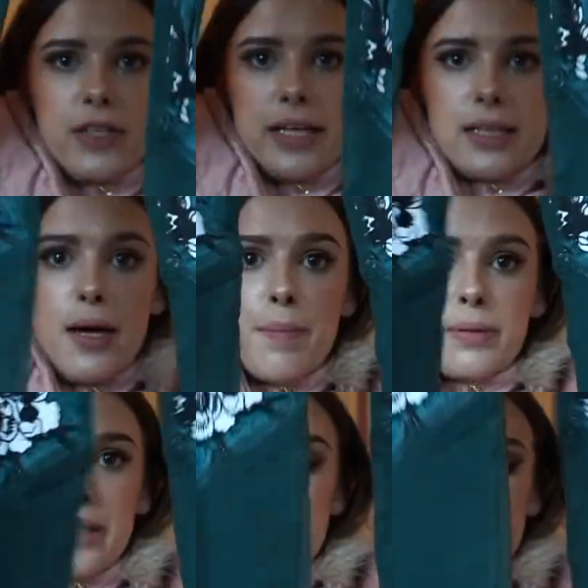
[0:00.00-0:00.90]
to like
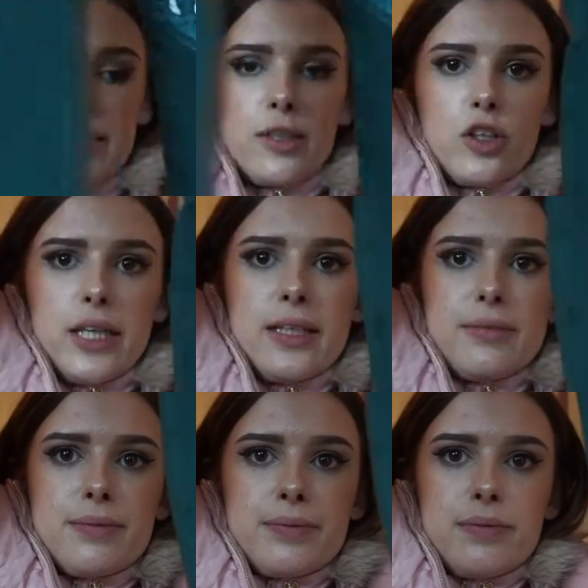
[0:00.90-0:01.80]
plain green.
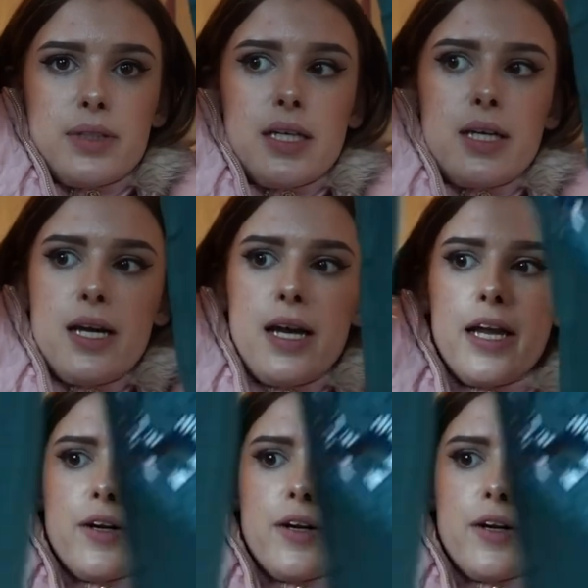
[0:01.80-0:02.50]
And